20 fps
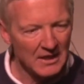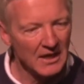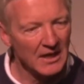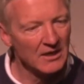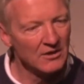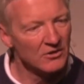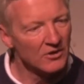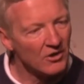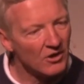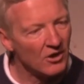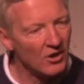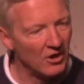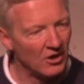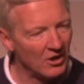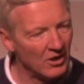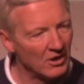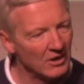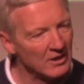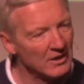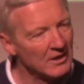and
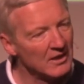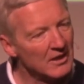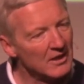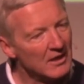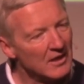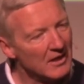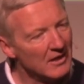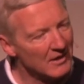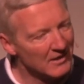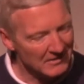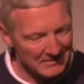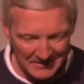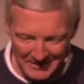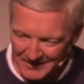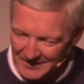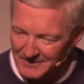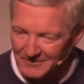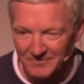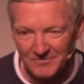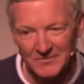all,
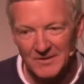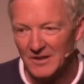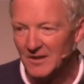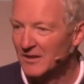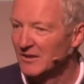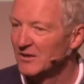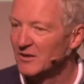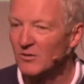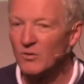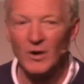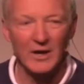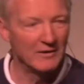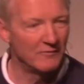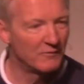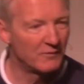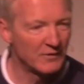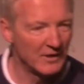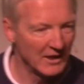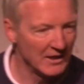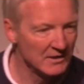quite
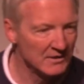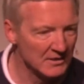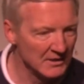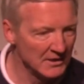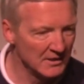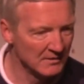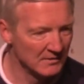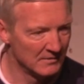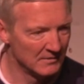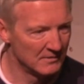frankly,